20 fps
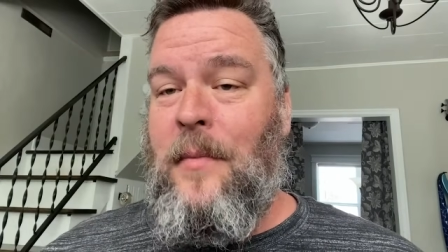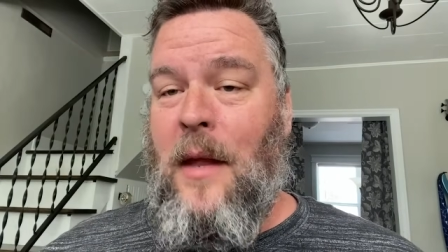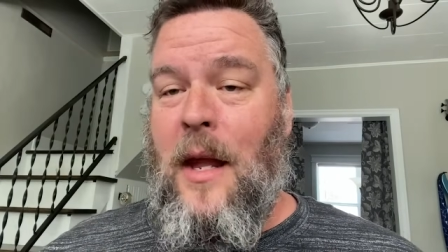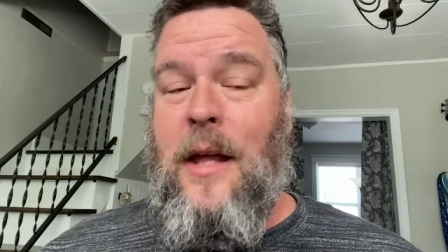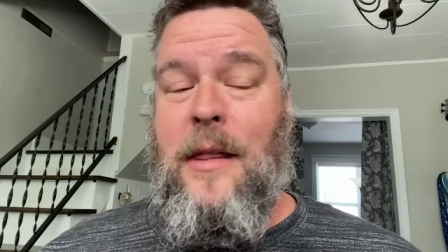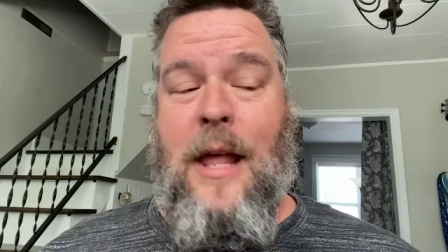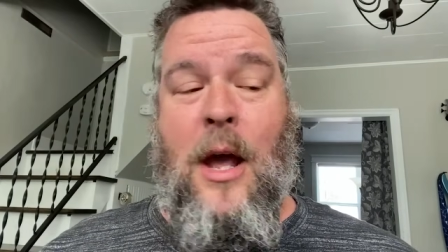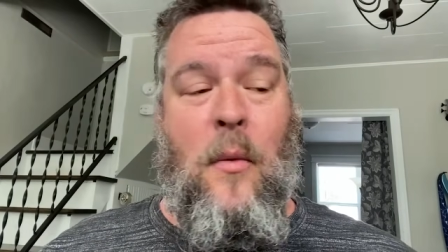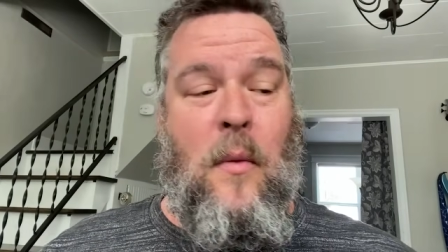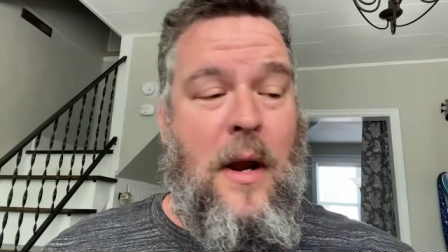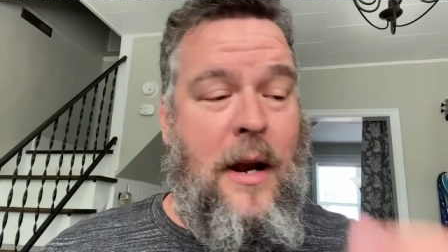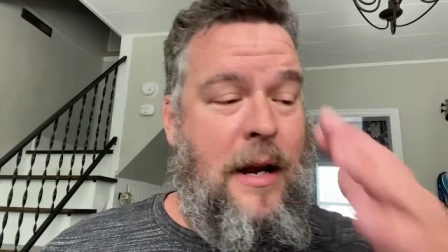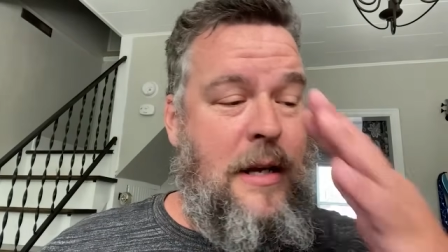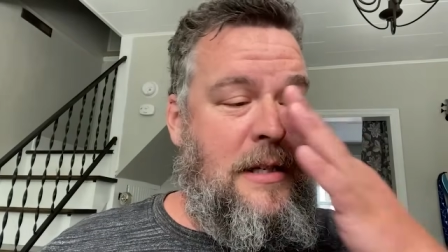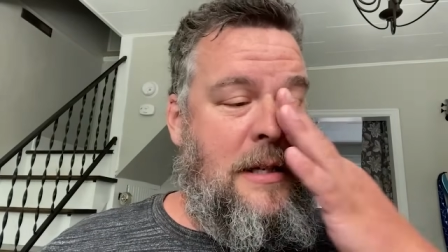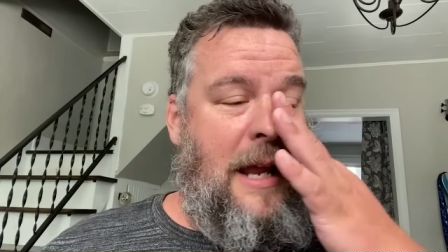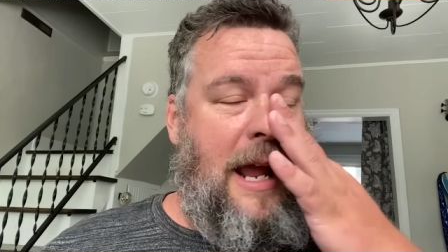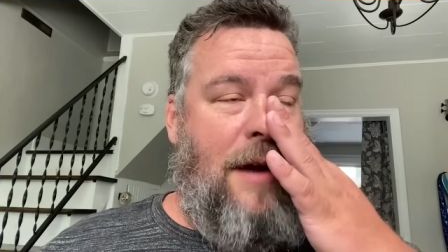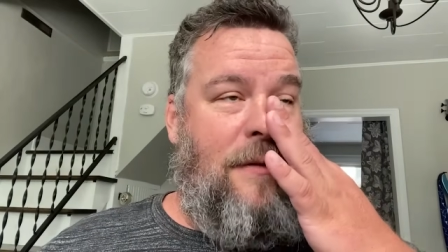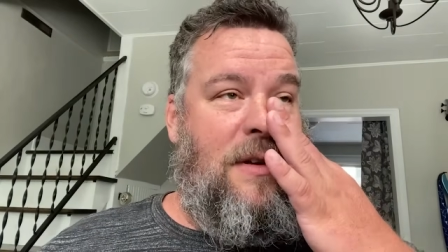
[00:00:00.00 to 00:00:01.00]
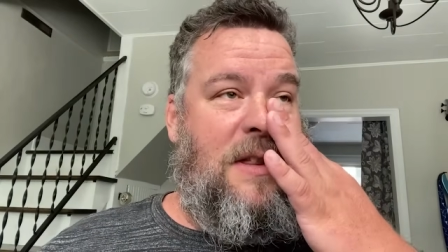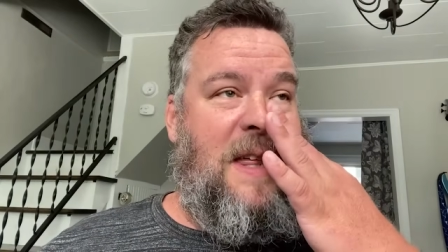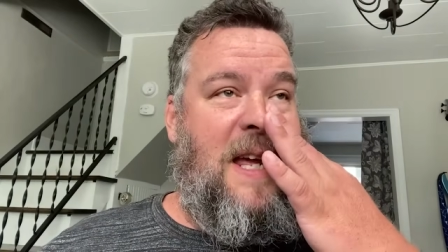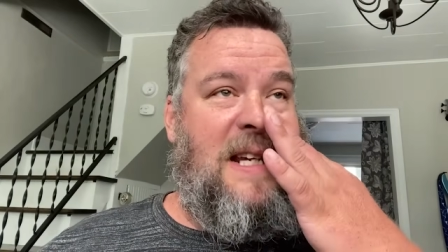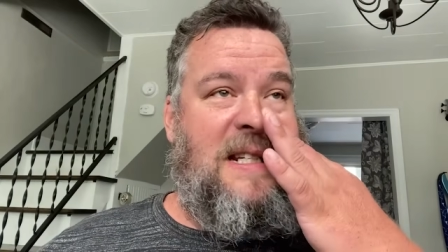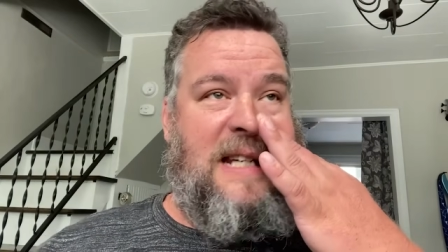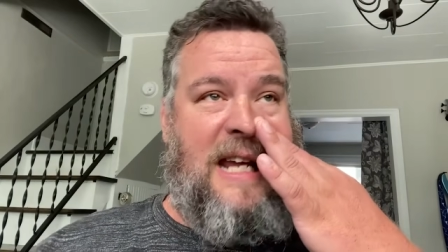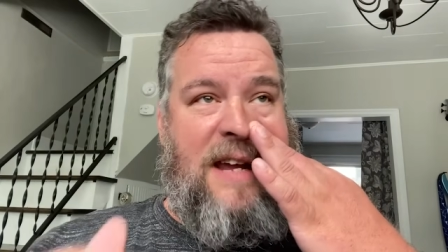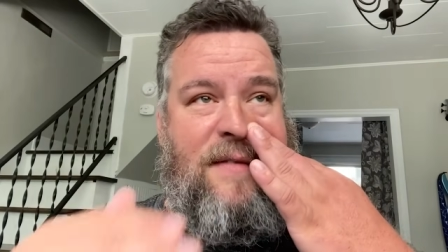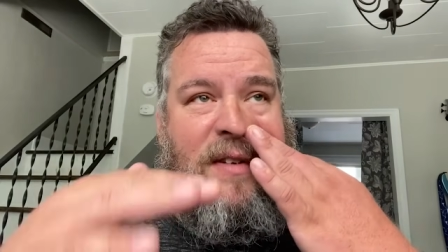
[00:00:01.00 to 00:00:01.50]
And that when it's
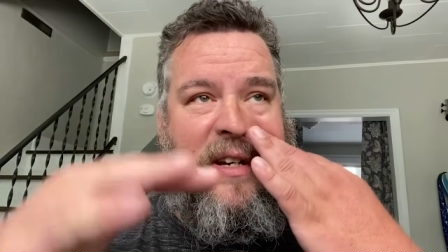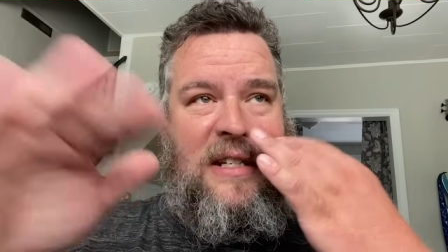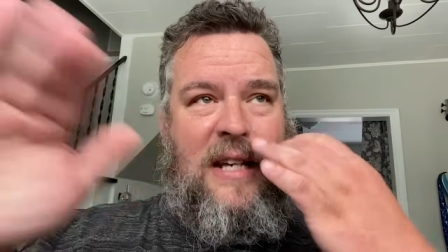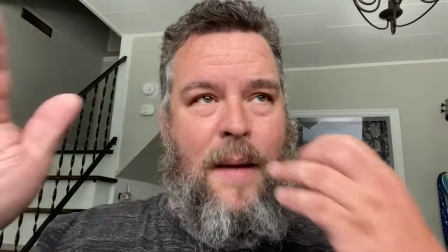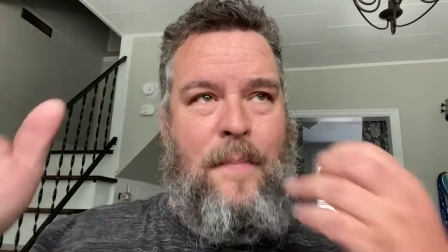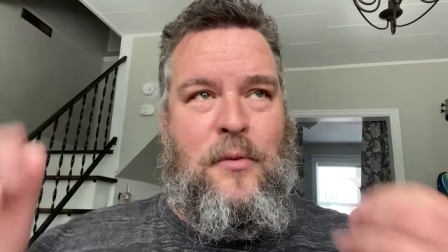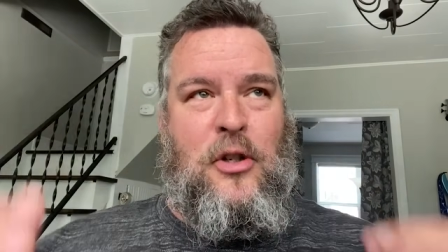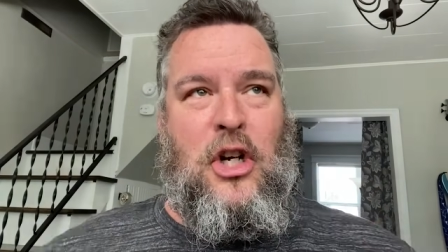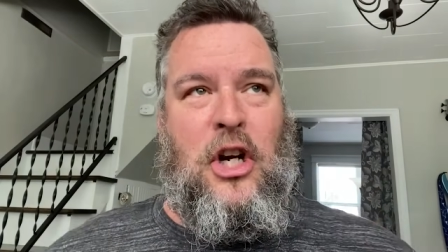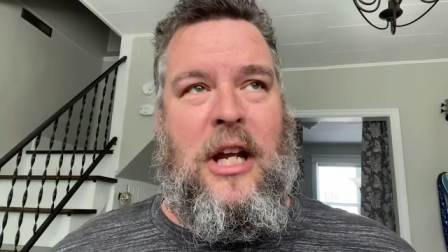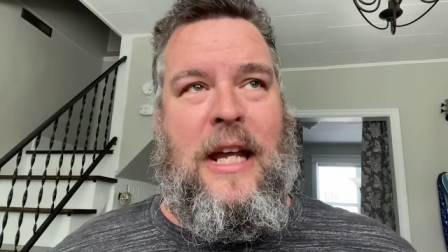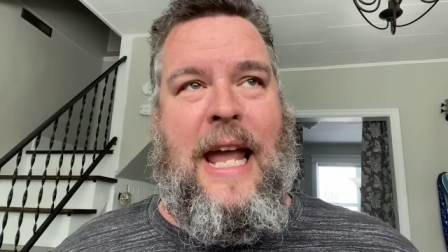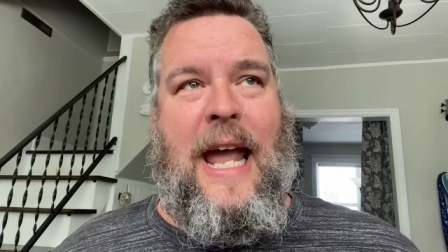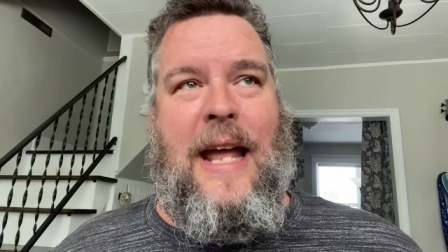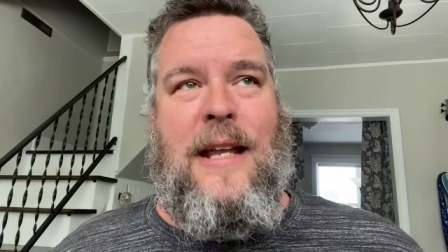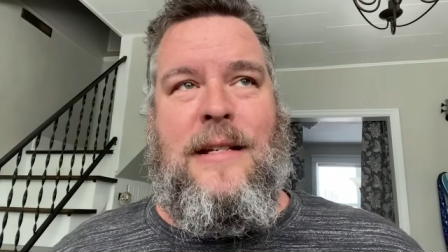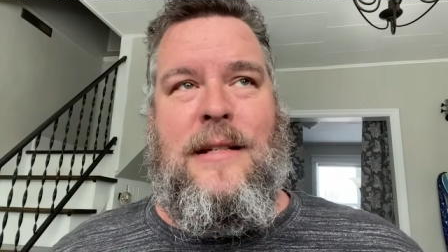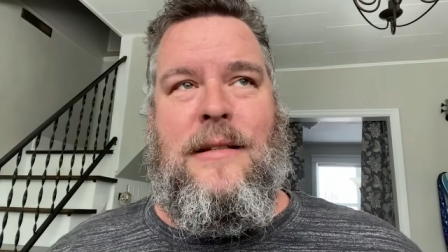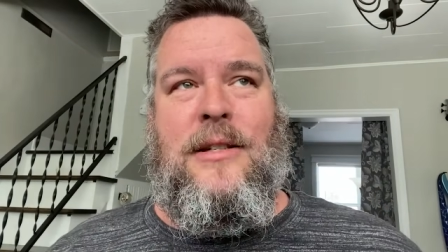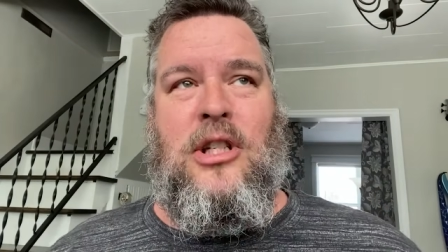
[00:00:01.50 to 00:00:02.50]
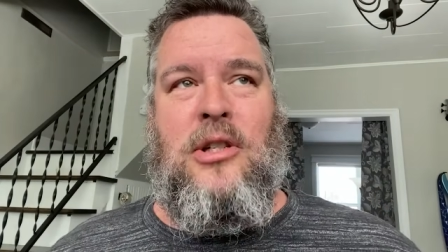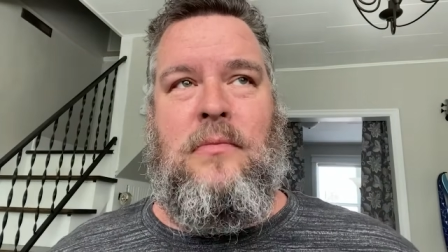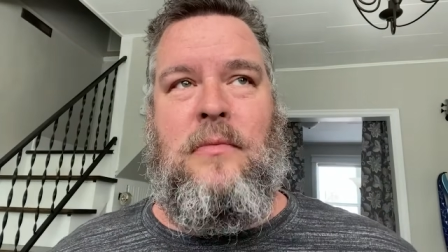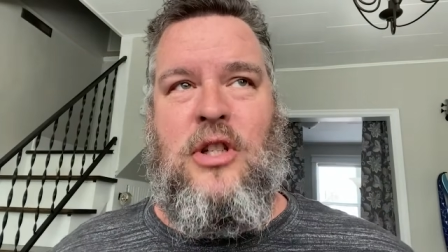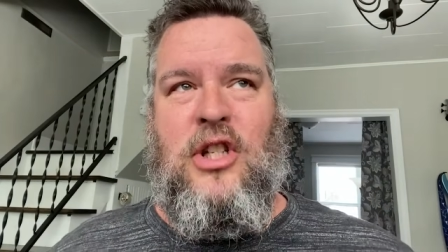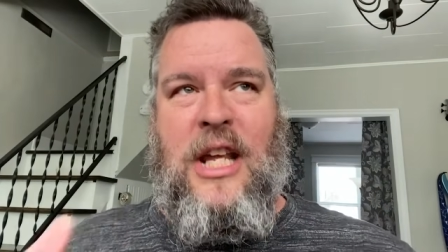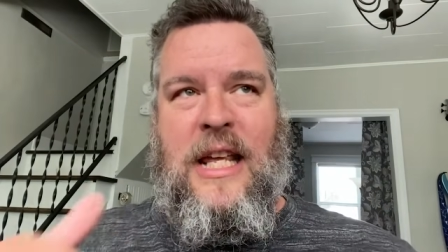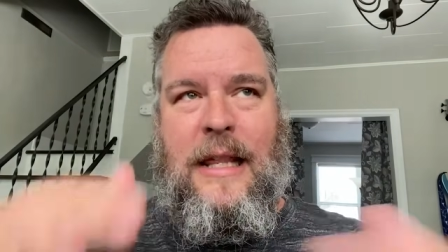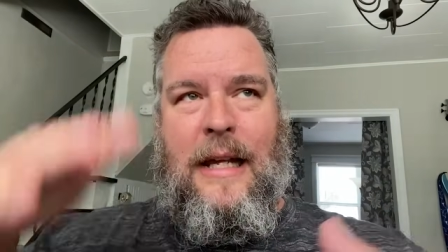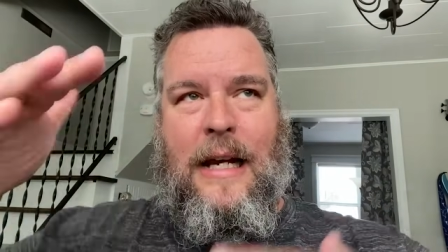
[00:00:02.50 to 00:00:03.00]
everything's even temperature, you can't see the